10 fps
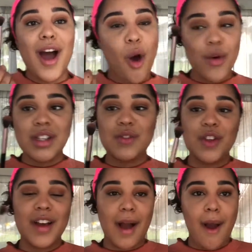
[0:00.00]
I always
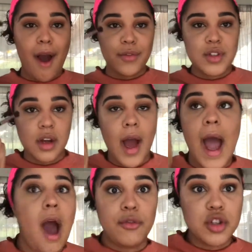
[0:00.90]
feel like I
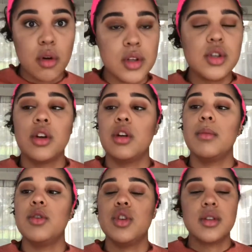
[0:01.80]
have to go in circular
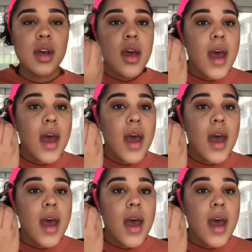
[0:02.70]
motions.